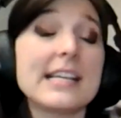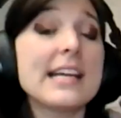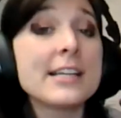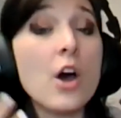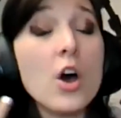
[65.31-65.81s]

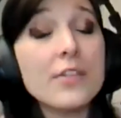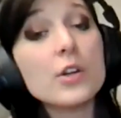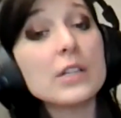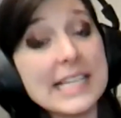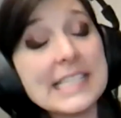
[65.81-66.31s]
And on
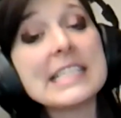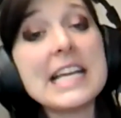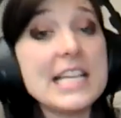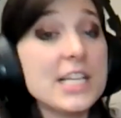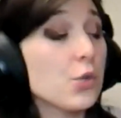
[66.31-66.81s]
their lesson day
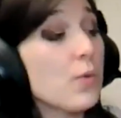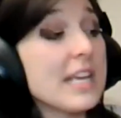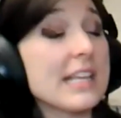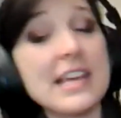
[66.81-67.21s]
each week,